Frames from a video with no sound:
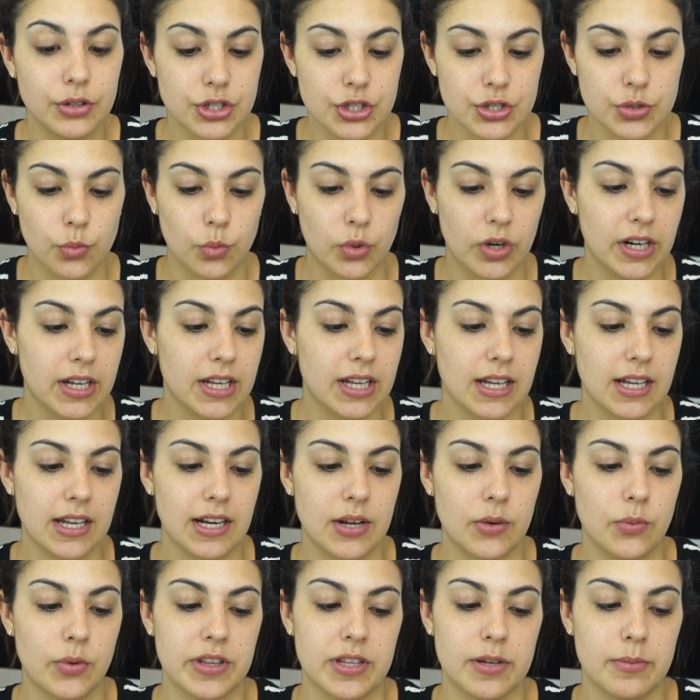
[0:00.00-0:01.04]
just working it
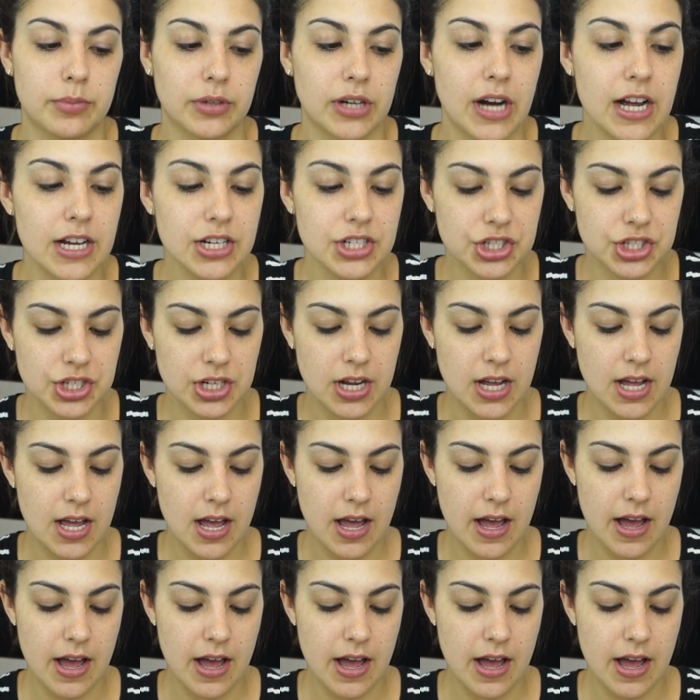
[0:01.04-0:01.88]
in with a brush.